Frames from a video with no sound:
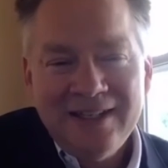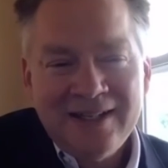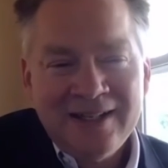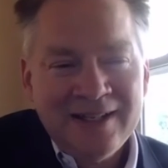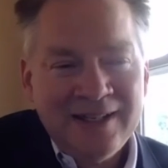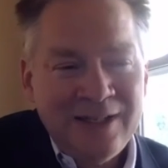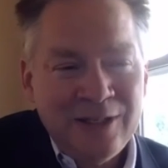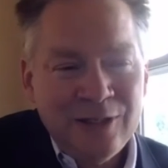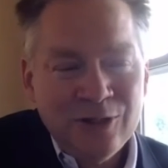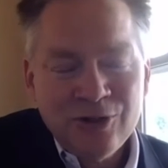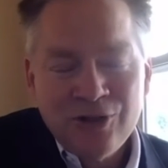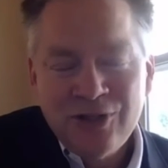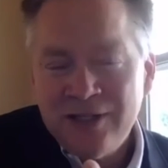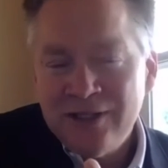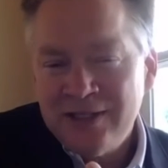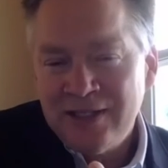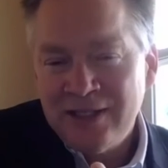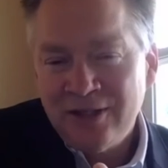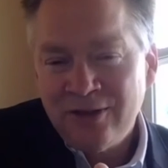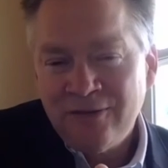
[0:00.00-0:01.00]
he or
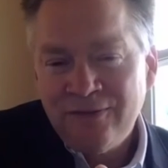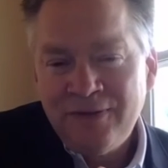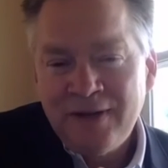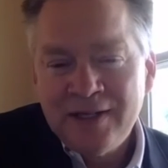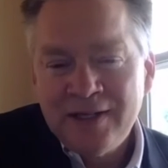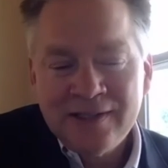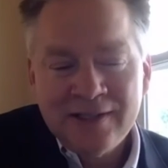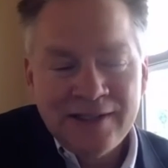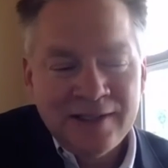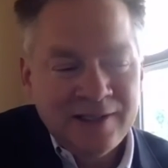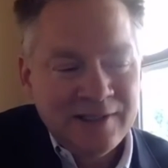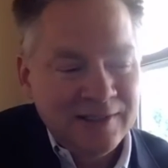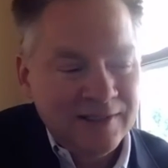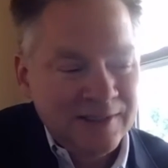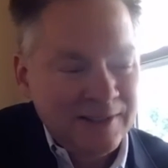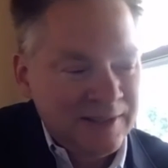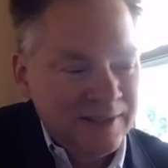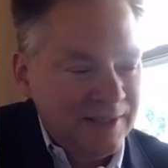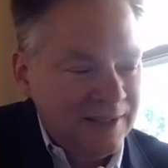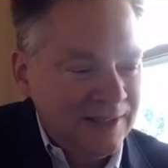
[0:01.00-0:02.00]
she's either faceless,
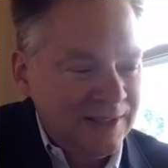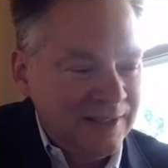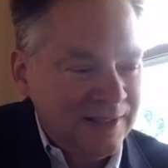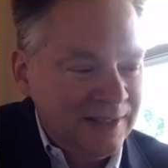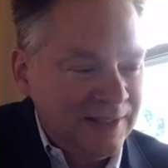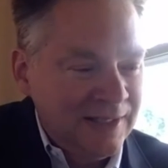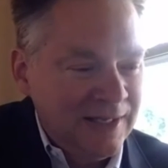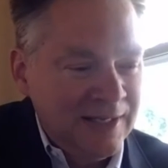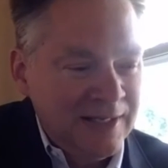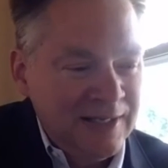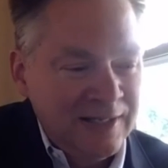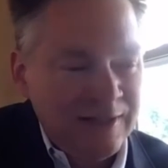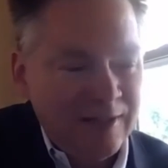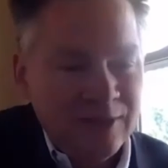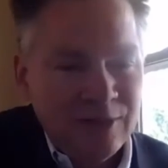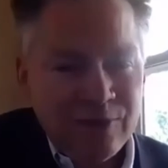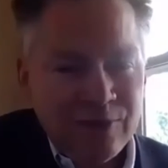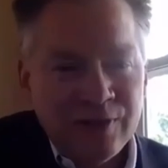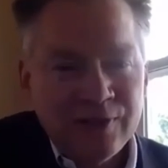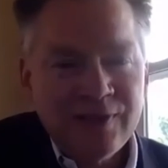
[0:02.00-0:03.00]
and
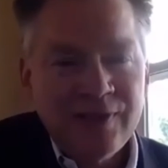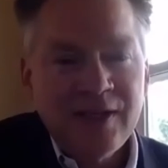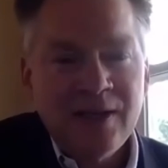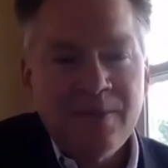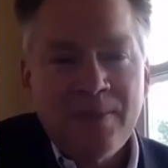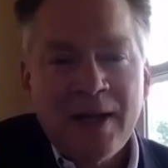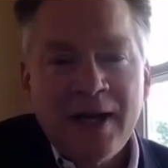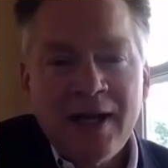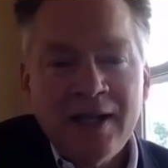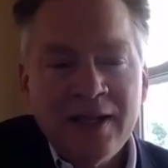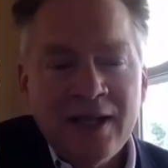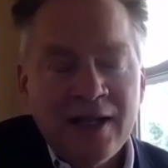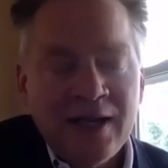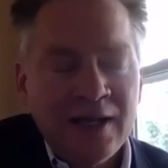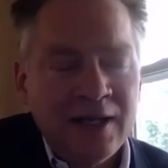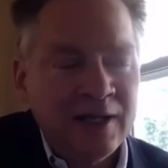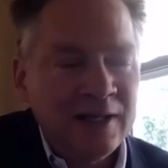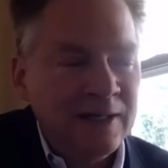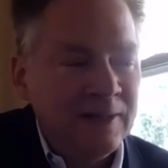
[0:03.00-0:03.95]
you just see a byline.